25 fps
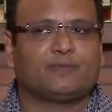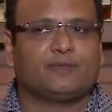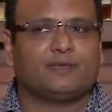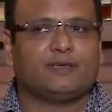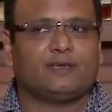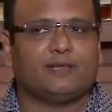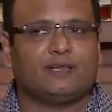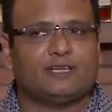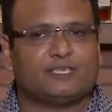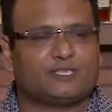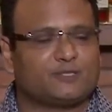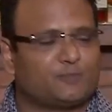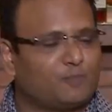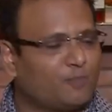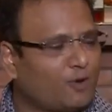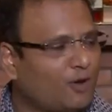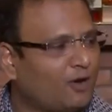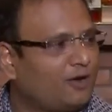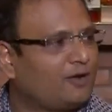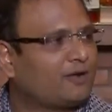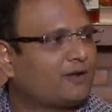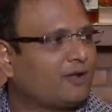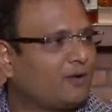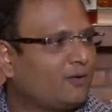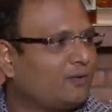in a small
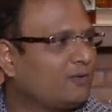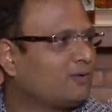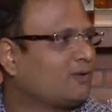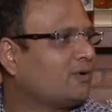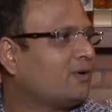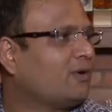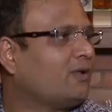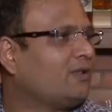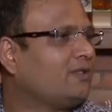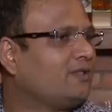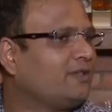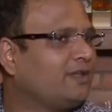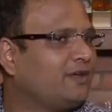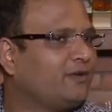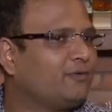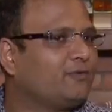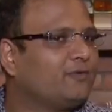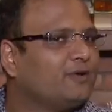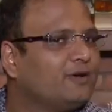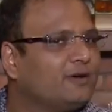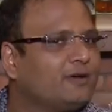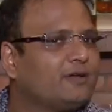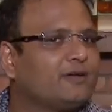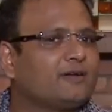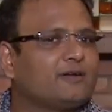town called
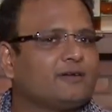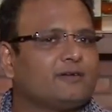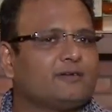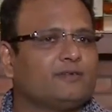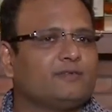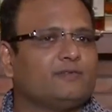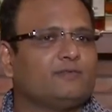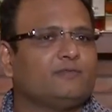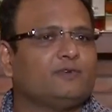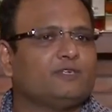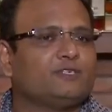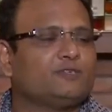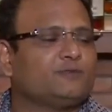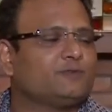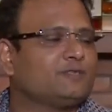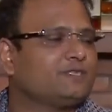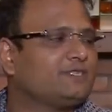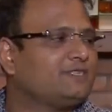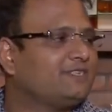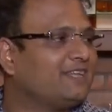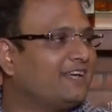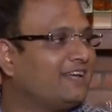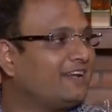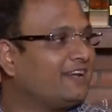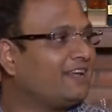Deoghar, which was
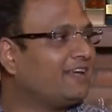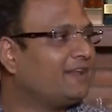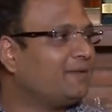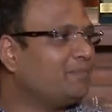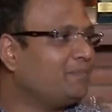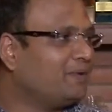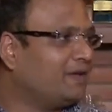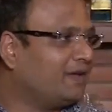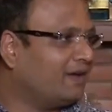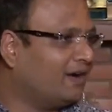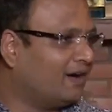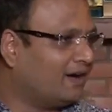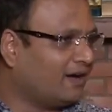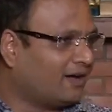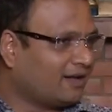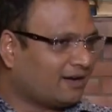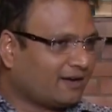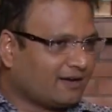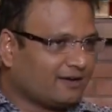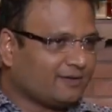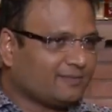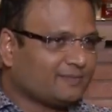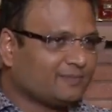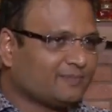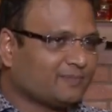then in Bihar,
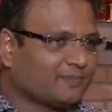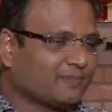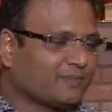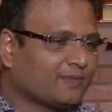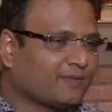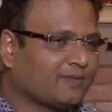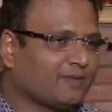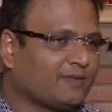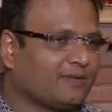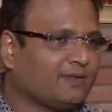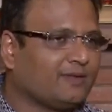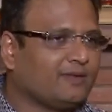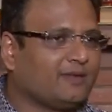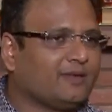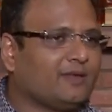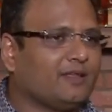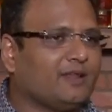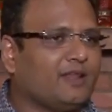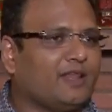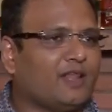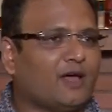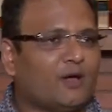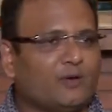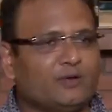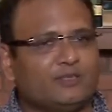
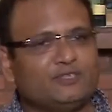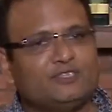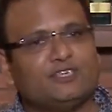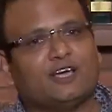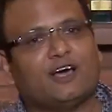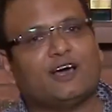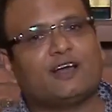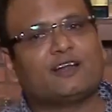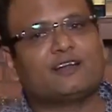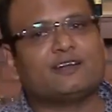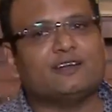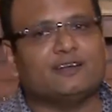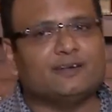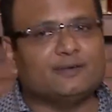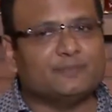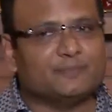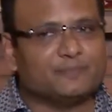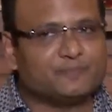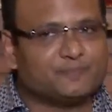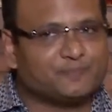now in Jharkhand.